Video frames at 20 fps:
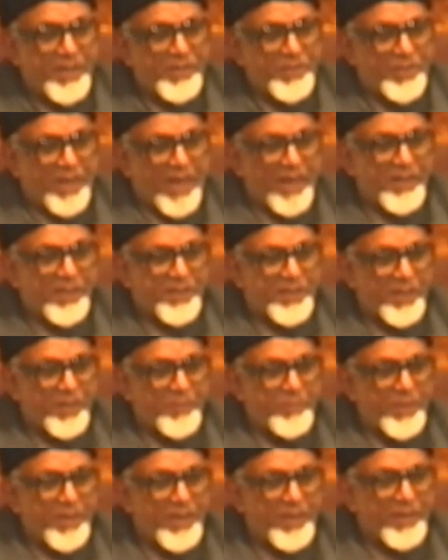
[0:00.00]
envy and
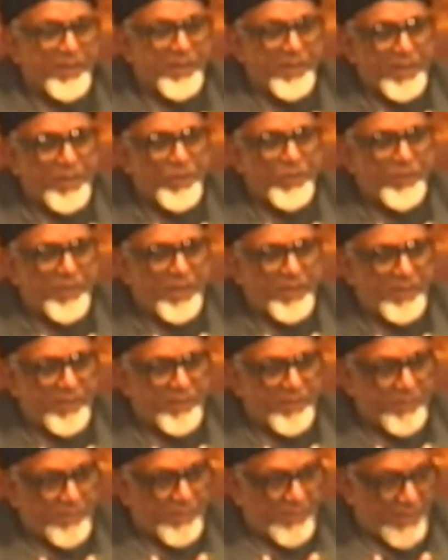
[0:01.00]
jealousy and being
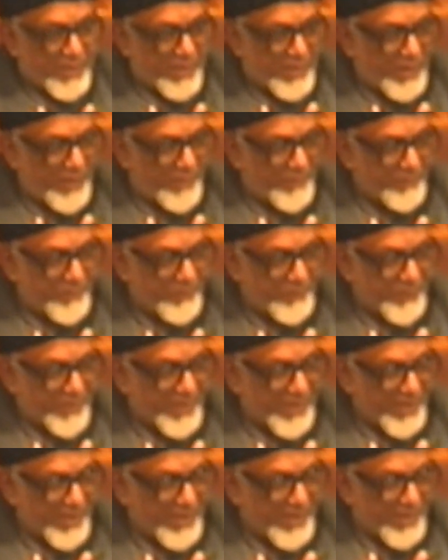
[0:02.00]
green of other.
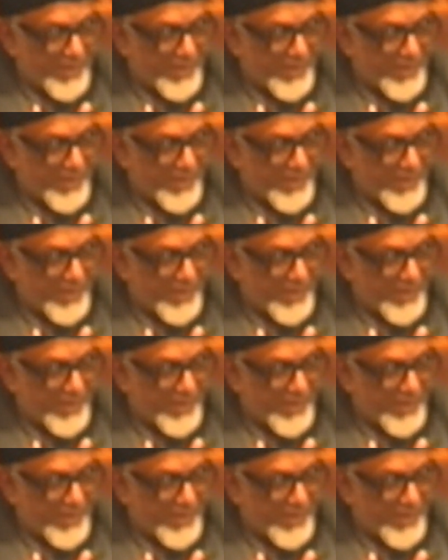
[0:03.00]
Huh?